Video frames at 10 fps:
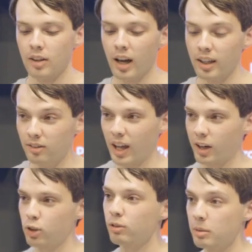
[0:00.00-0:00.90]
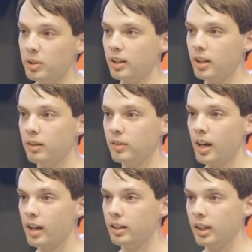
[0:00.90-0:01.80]
I actually believe
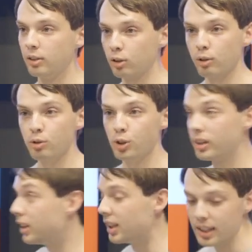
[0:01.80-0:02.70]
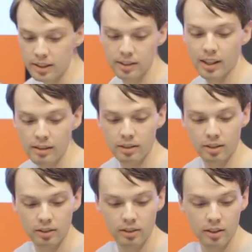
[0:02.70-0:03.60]
that inclusion in this
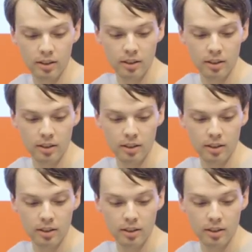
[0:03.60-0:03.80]
sense